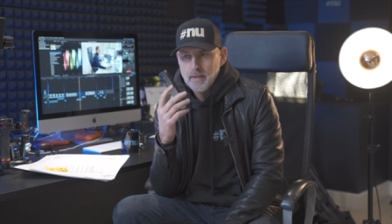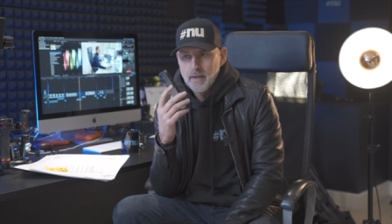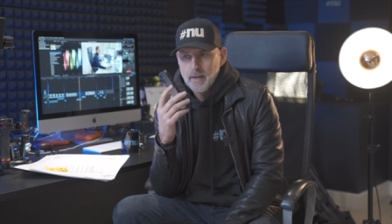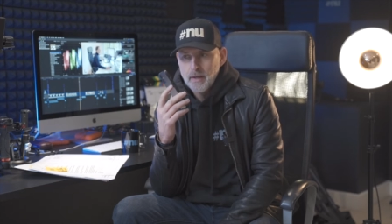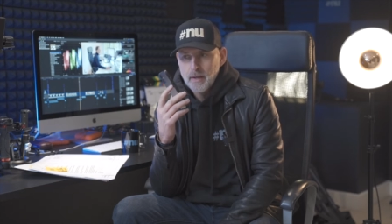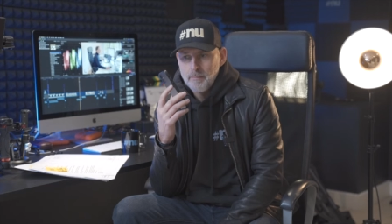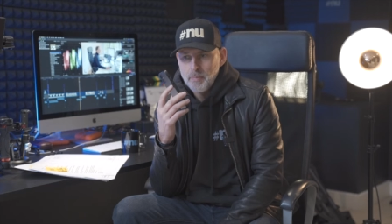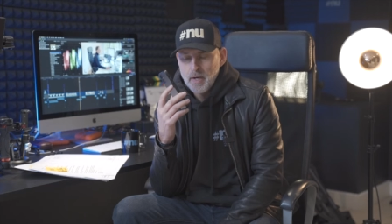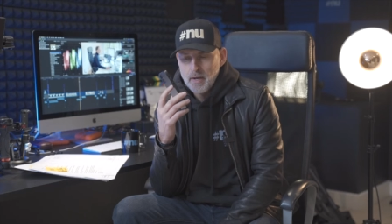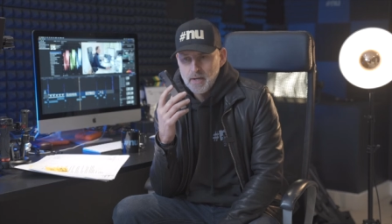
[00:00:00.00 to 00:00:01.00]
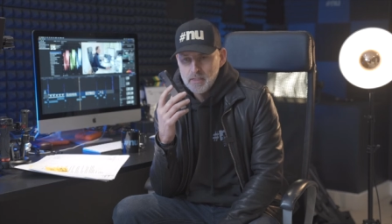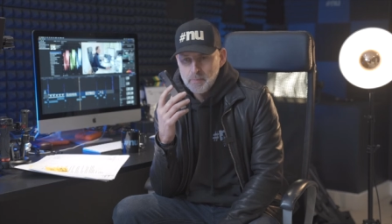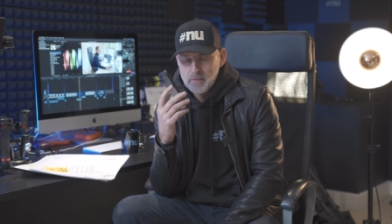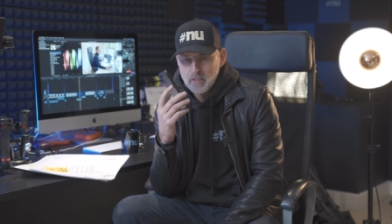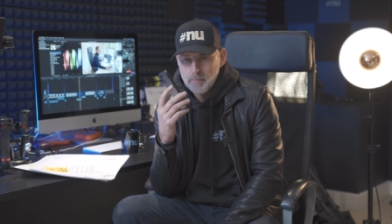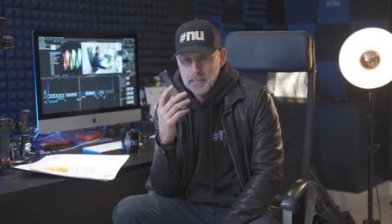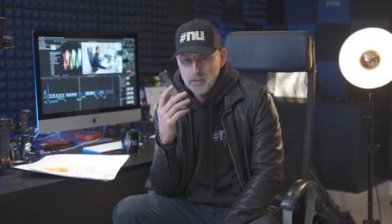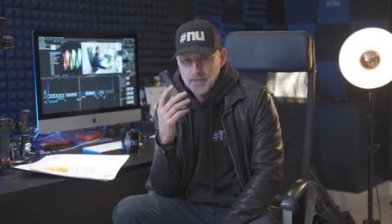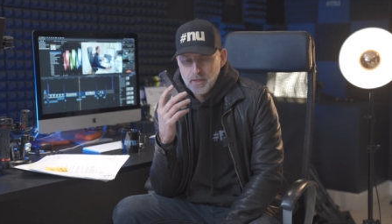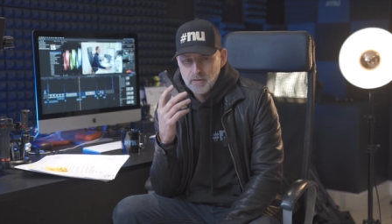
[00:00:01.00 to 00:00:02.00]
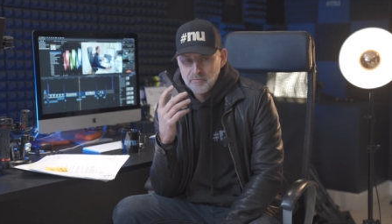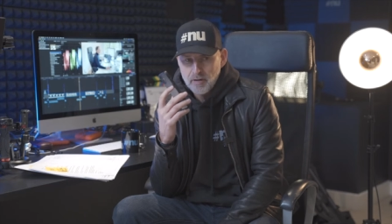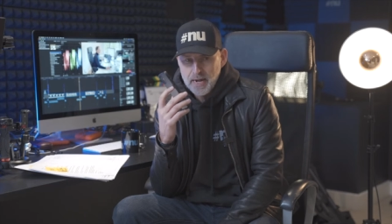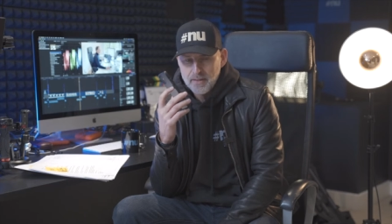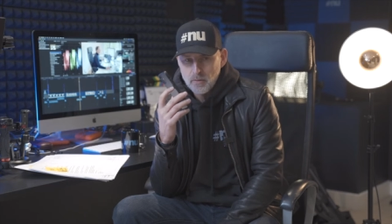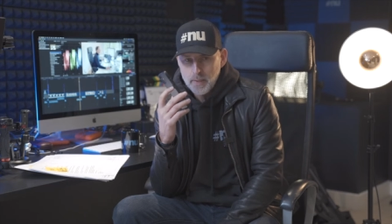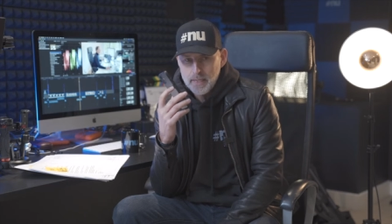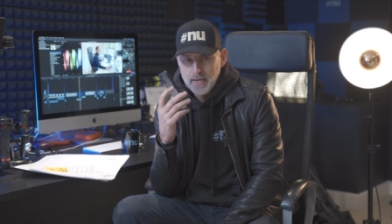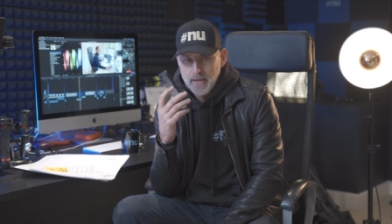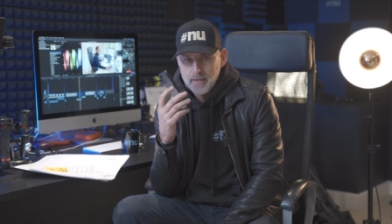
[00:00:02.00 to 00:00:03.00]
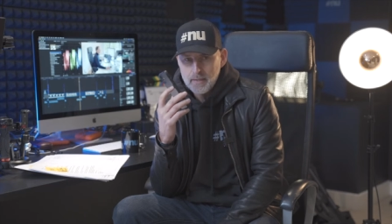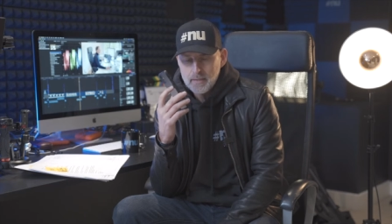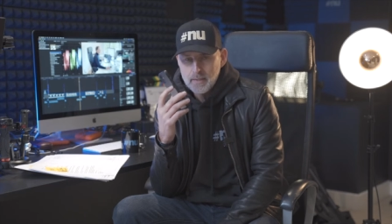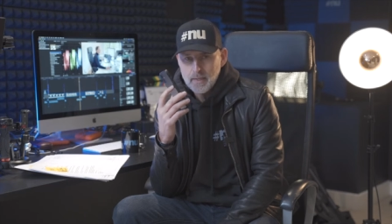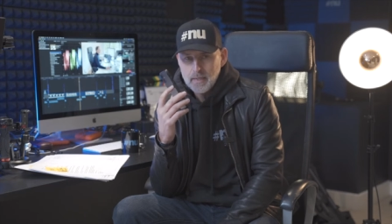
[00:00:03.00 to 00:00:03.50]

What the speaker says: Her husband's going to be looking over it at the weekend,